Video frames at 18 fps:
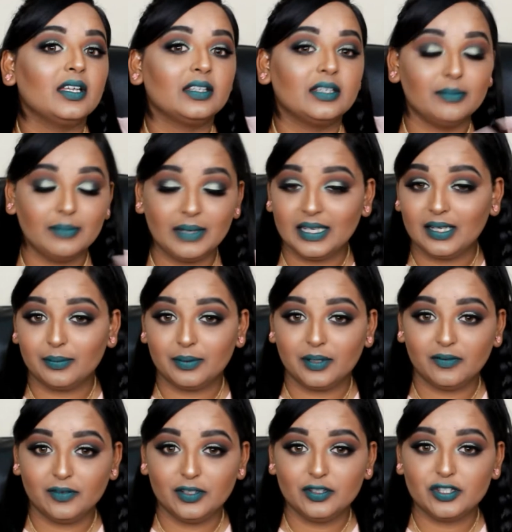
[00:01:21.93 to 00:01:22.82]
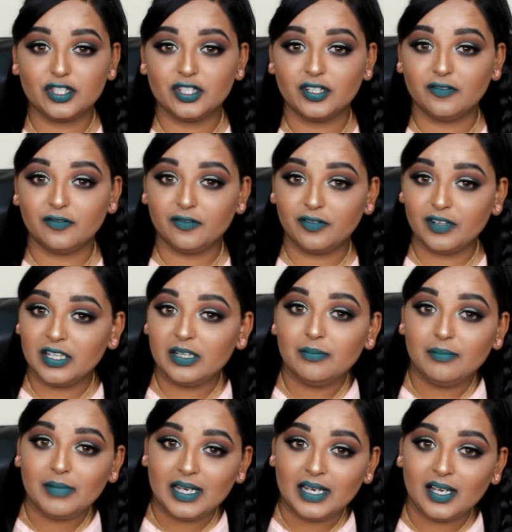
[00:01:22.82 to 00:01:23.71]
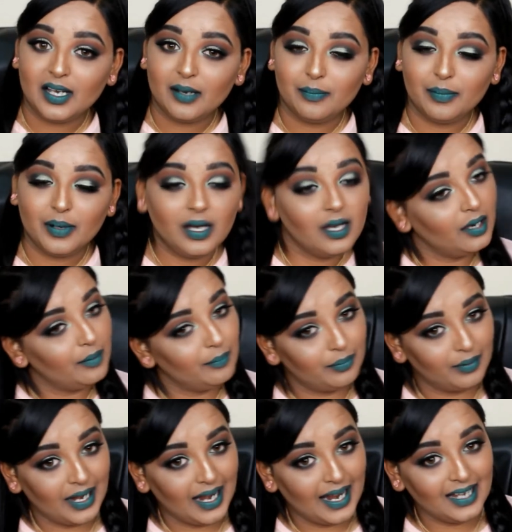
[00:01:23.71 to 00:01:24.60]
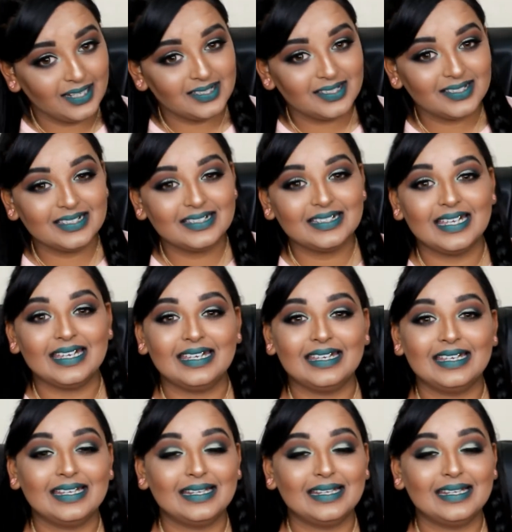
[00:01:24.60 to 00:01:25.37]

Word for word: the makeup revolution and freedom makeup brands then